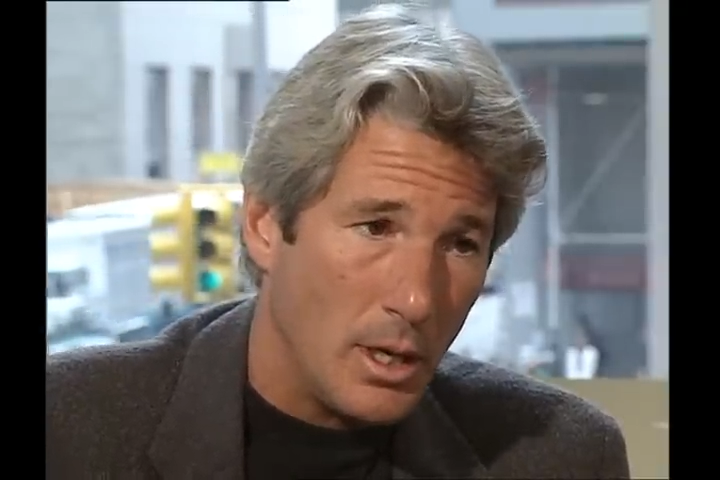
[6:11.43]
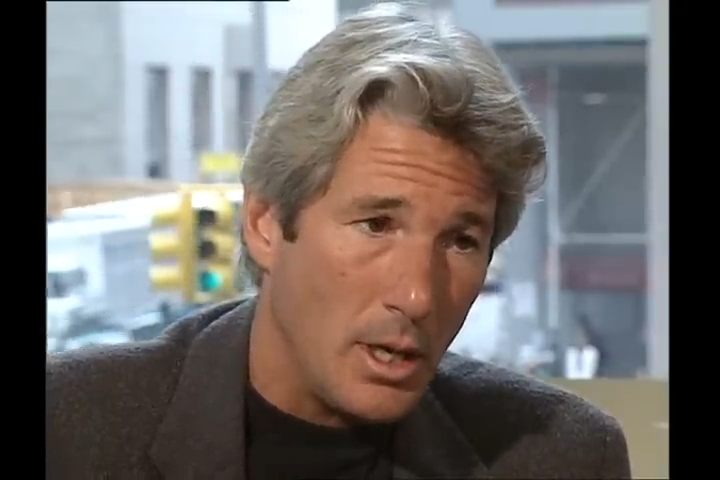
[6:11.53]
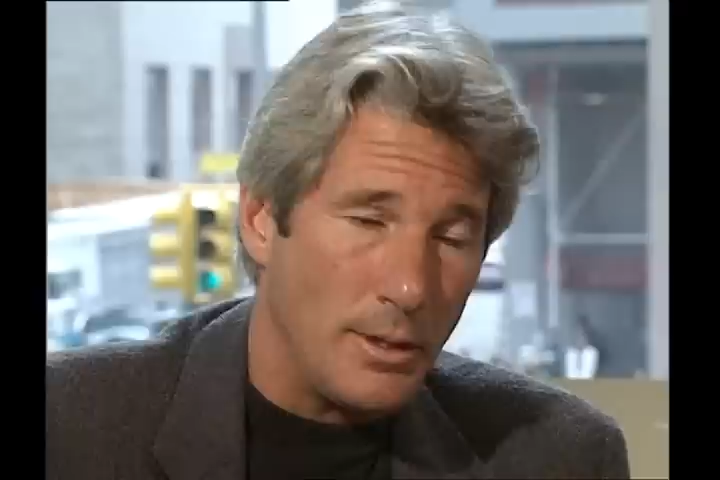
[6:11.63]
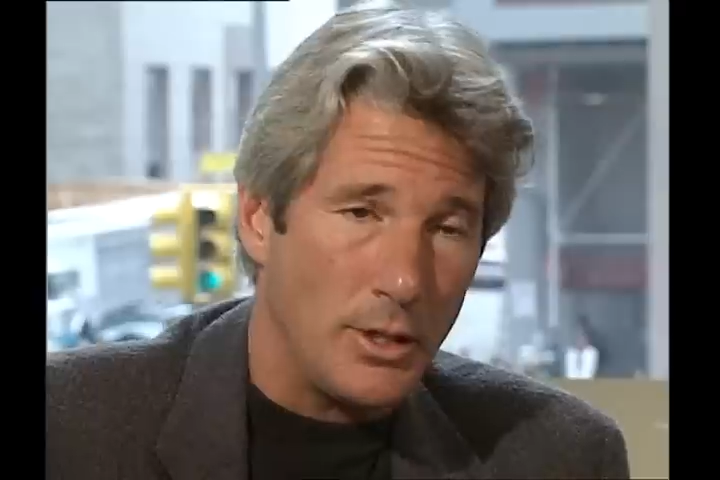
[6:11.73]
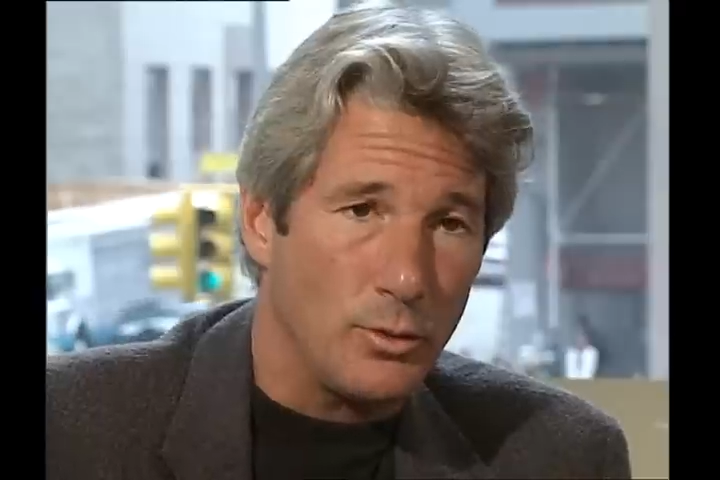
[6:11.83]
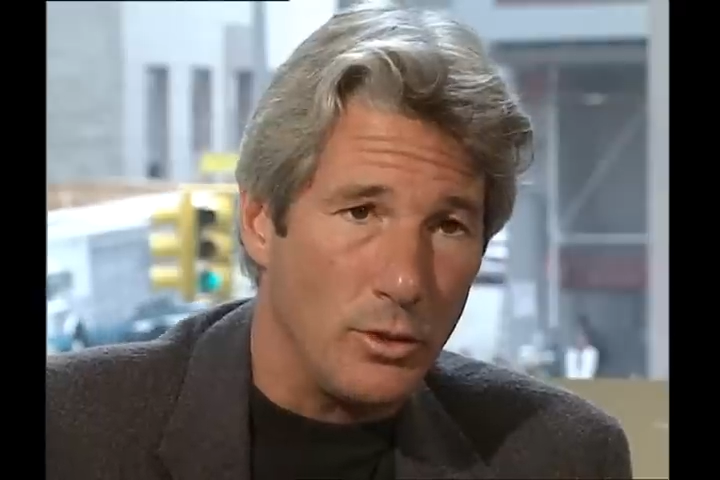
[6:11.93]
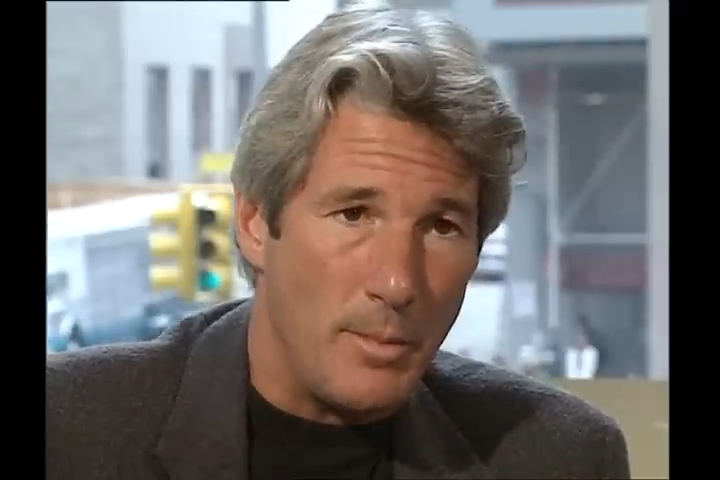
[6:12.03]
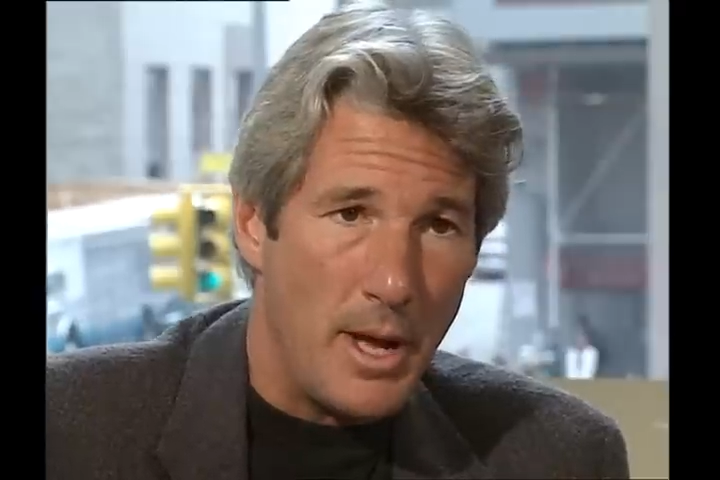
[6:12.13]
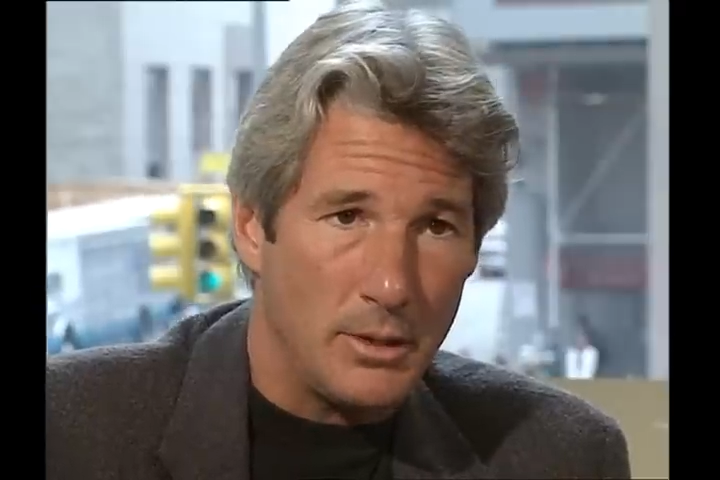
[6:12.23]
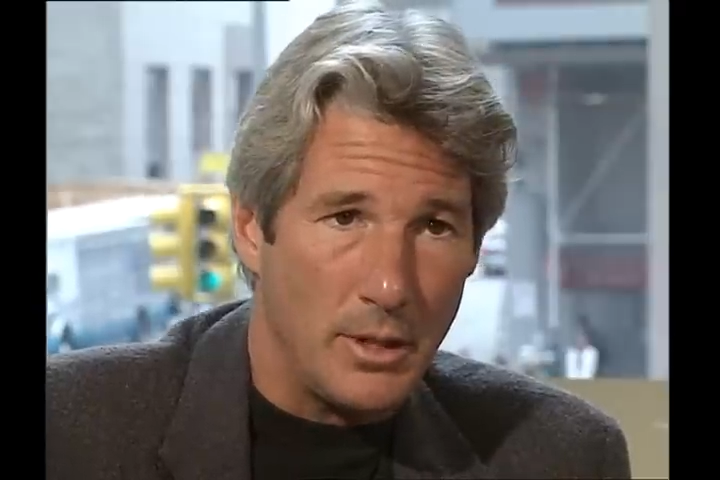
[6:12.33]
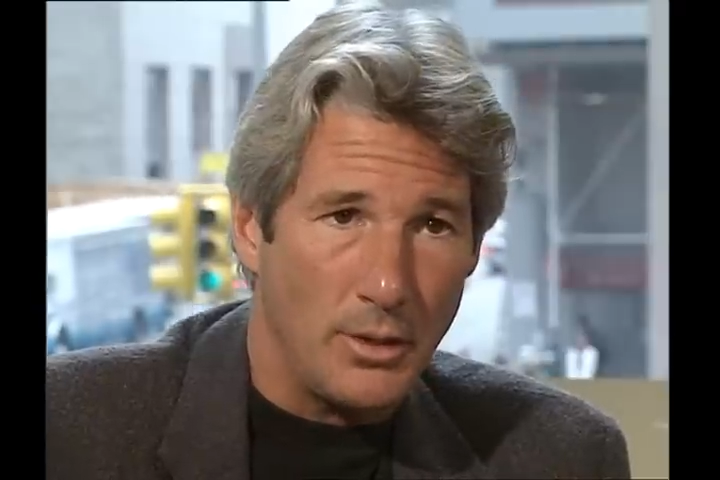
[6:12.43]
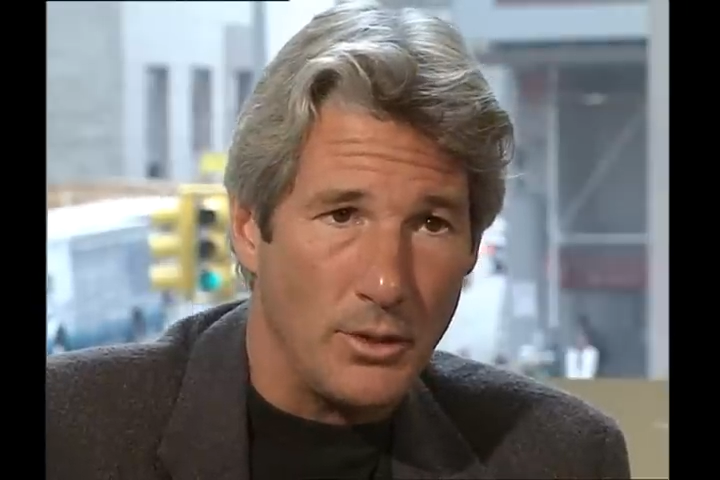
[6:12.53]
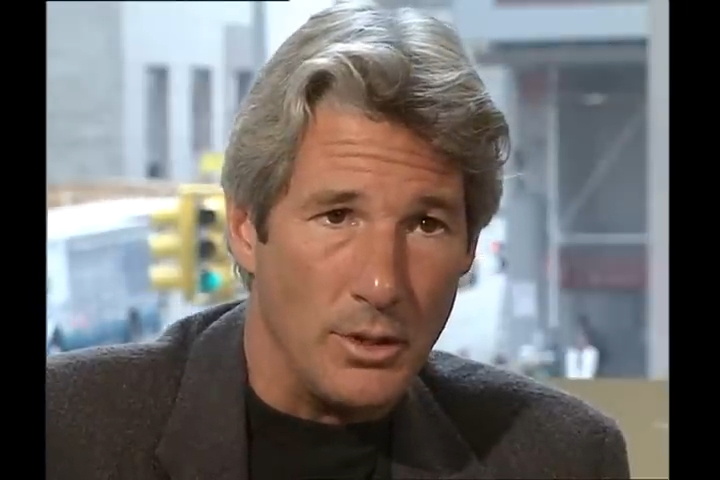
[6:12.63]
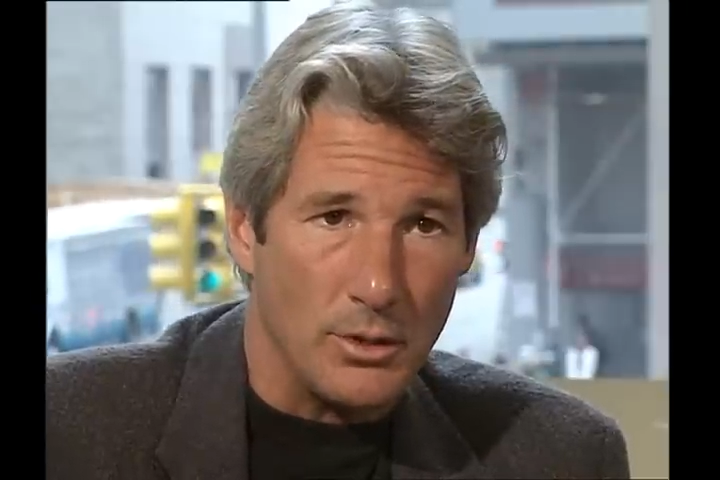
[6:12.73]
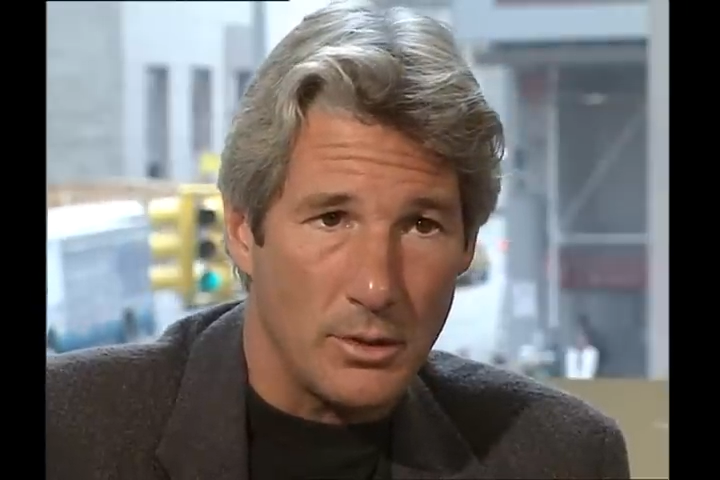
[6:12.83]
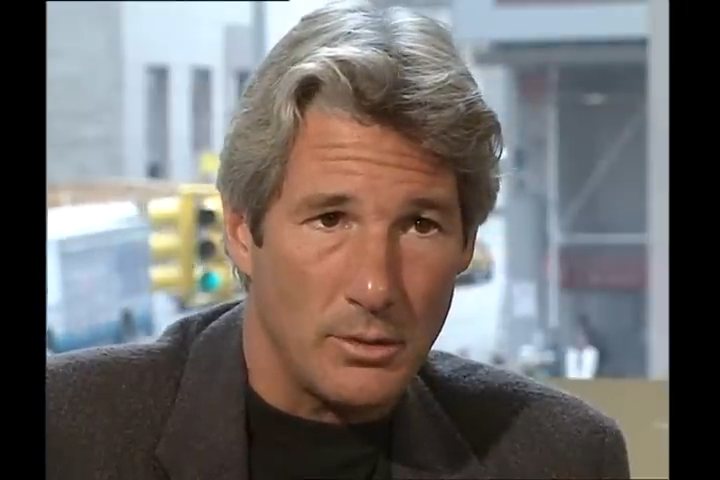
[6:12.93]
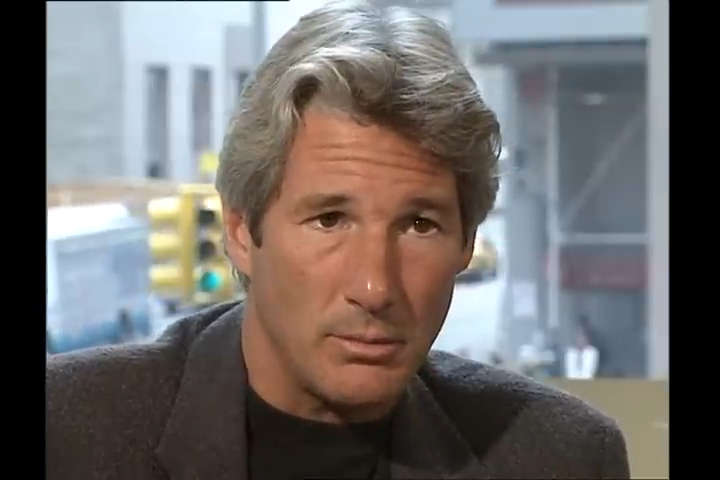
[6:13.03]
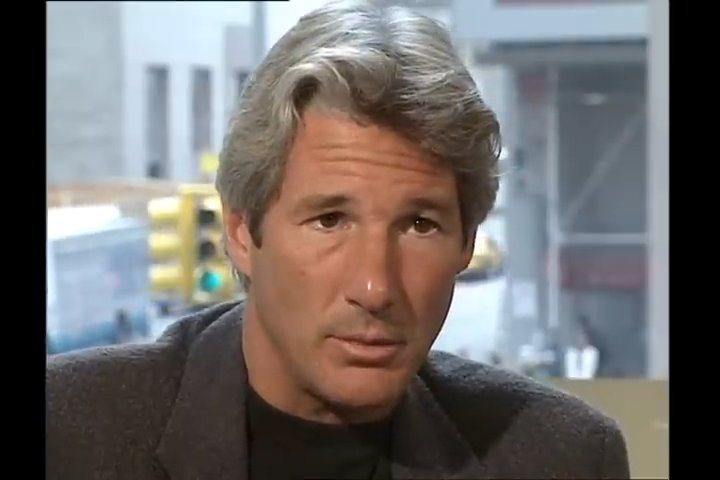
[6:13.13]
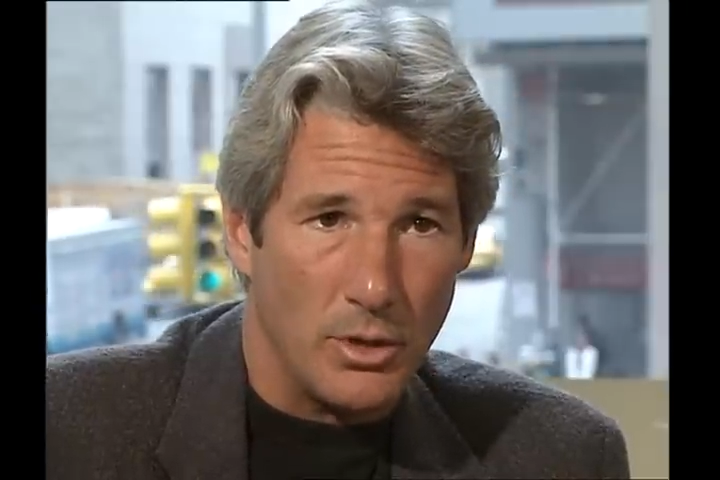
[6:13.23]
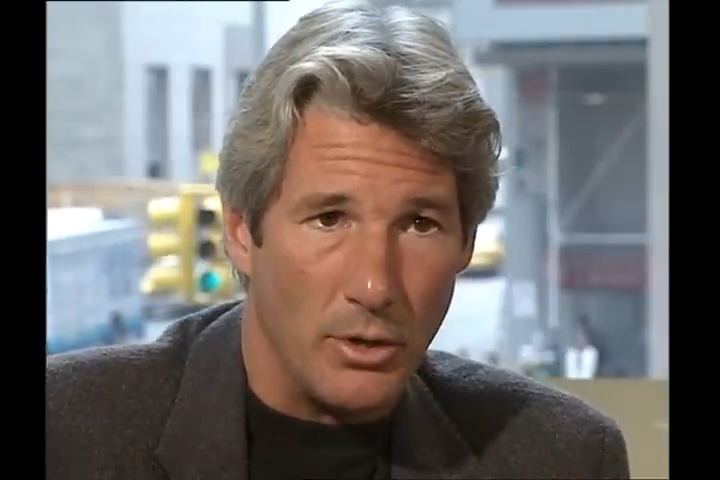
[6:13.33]
And that's when the mass exodus
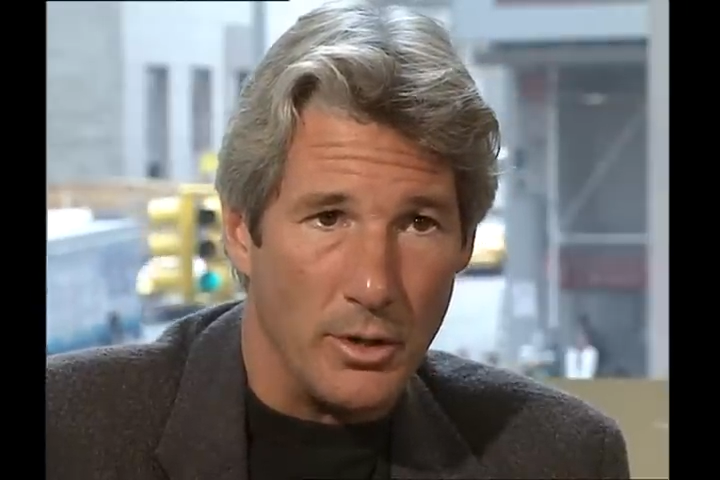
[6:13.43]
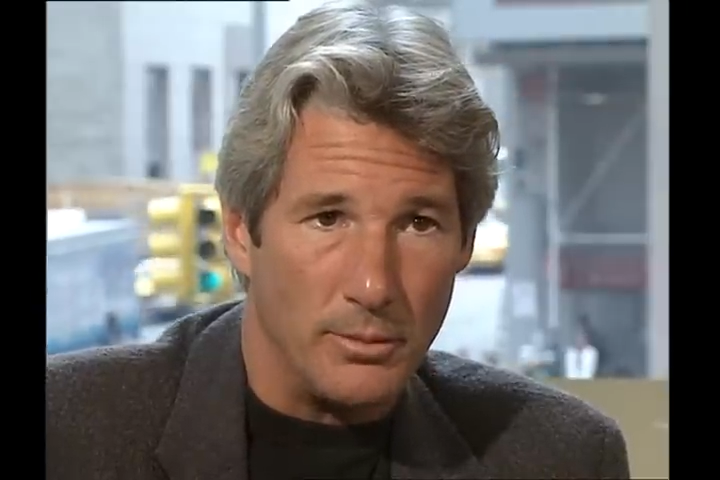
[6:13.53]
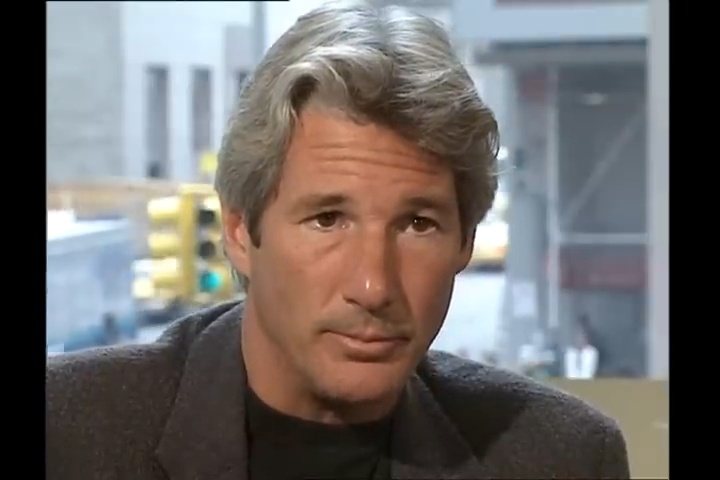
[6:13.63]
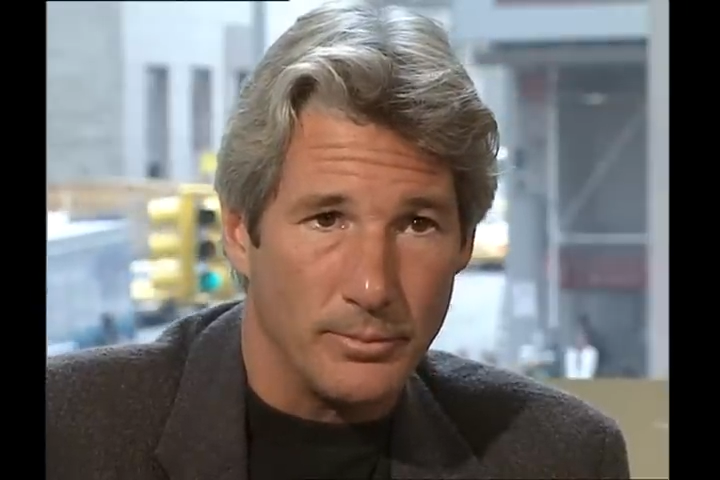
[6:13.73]
started.